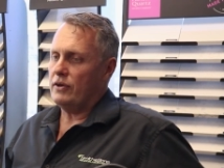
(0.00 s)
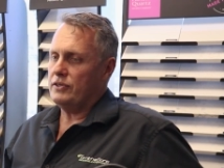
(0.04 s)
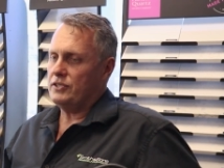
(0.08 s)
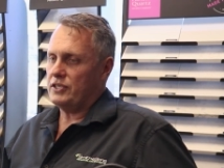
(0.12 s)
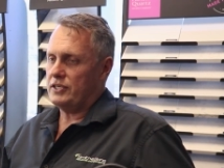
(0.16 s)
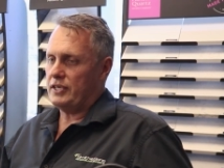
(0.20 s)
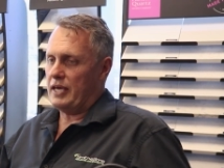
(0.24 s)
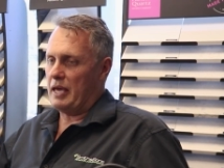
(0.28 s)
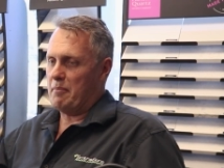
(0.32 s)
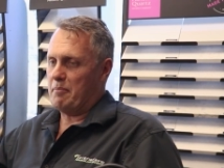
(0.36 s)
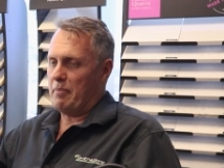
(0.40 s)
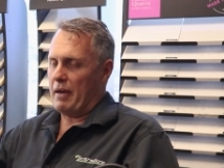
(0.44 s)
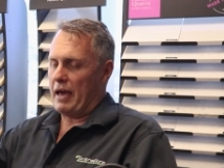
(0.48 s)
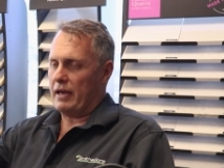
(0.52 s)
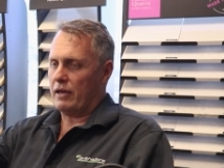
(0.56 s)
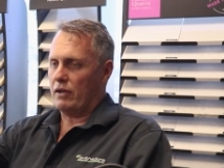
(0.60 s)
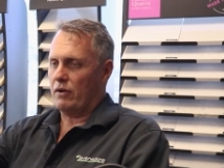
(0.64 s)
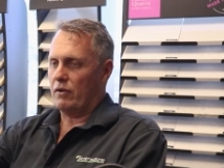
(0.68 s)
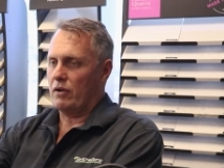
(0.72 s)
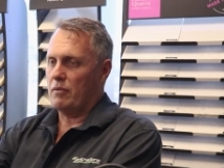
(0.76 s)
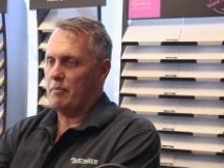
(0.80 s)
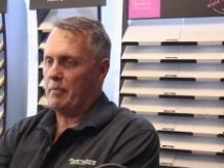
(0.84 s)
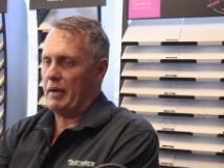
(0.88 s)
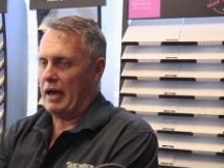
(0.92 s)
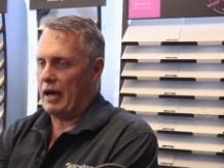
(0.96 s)
I just keep
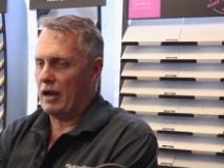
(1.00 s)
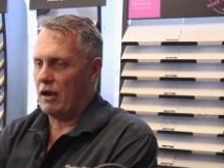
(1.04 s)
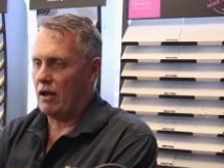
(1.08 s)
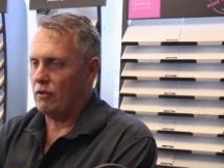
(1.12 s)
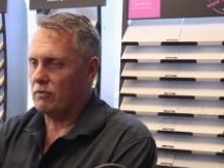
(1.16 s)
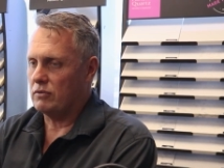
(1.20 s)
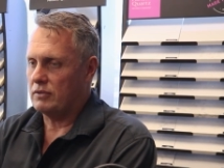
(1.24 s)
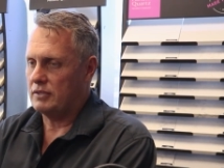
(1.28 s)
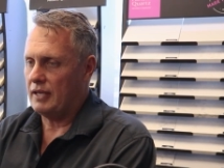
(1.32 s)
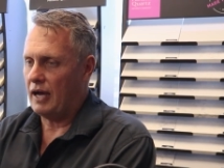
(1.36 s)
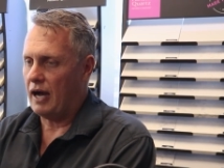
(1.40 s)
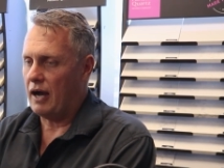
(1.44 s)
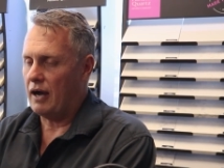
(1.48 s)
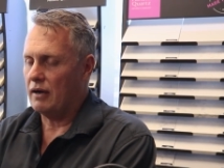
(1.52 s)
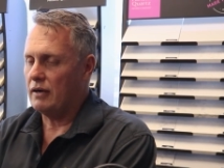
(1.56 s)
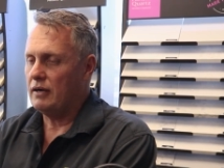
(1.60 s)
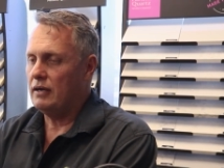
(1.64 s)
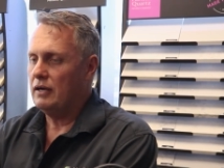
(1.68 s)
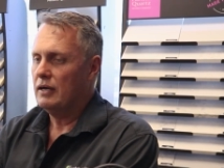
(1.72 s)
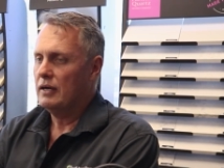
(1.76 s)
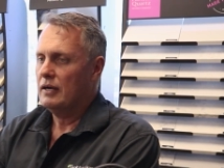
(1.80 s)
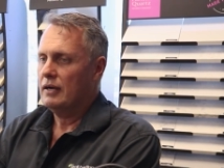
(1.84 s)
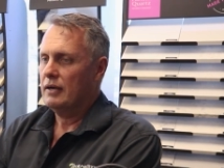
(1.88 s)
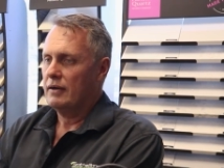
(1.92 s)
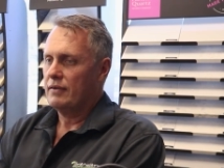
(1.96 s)
banging on about, old Doug,